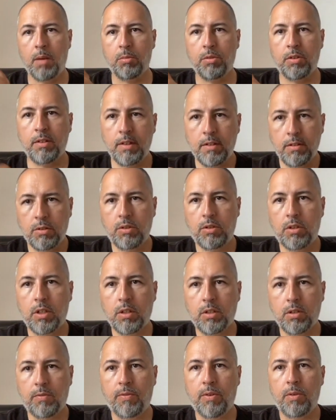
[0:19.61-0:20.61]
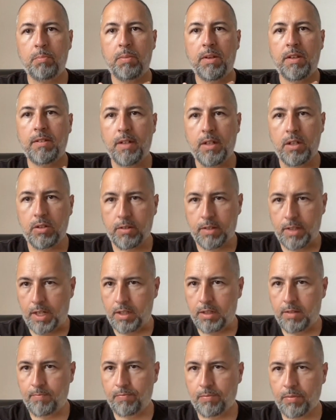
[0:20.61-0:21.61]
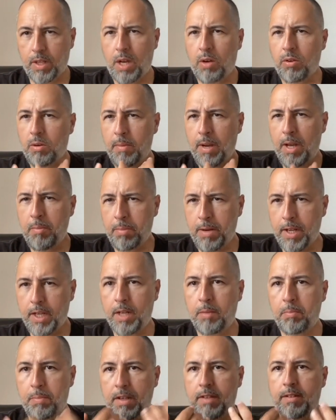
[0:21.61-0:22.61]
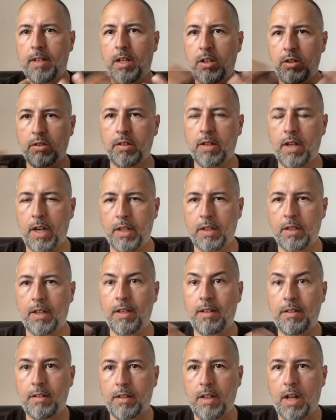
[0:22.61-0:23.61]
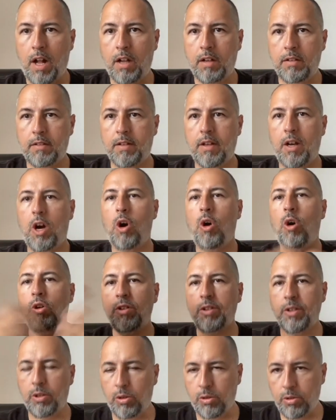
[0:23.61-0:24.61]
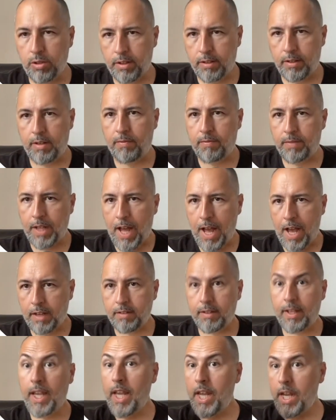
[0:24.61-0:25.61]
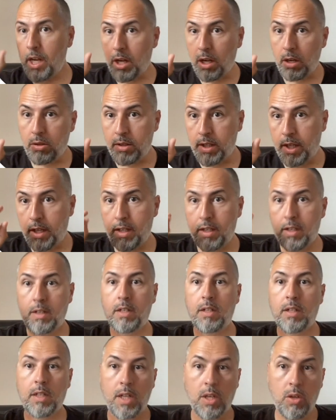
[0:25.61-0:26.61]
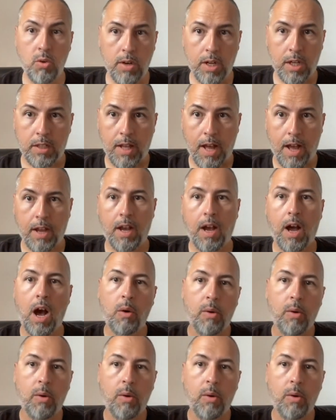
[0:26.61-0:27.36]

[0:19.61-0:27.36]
I'm Christian Stoicescu from Pixel Your Site. Our main plugin Pixel Your Site installs all sorts of tags, including the Google tag.